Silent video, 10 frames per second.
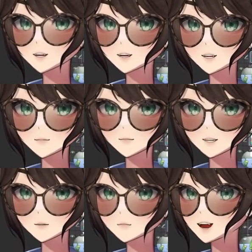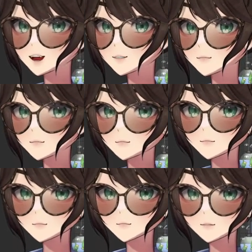fun patterns and
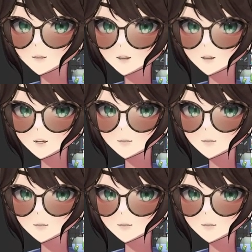stuff.